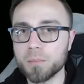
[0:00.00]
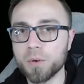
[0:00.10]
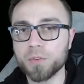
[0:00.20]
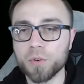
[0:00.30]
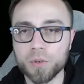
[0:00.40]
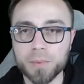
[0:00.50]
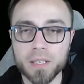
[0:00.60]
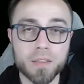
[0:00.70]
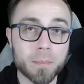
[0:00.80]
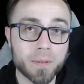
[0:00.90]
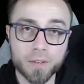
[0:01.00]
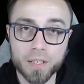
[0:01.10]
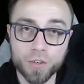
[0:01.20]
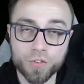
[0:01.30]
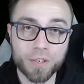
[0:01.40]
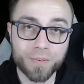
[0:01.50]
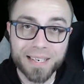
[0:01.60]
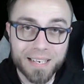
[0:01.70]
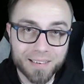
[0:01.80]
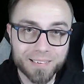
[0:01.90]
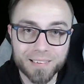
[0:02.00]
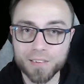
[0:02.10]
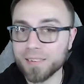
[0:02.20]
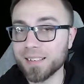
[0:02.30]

most notably the ability to generate essence,